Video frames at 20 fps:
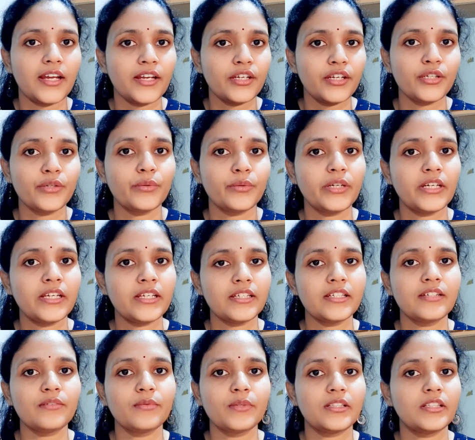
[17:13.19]
you eat
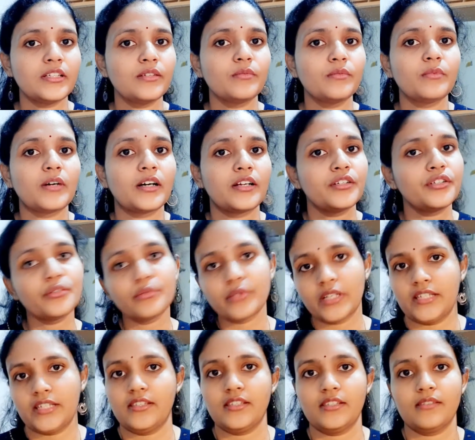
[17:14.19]
it within 1-2
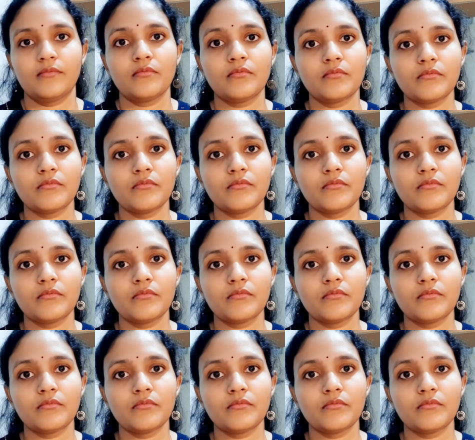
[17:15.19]
days.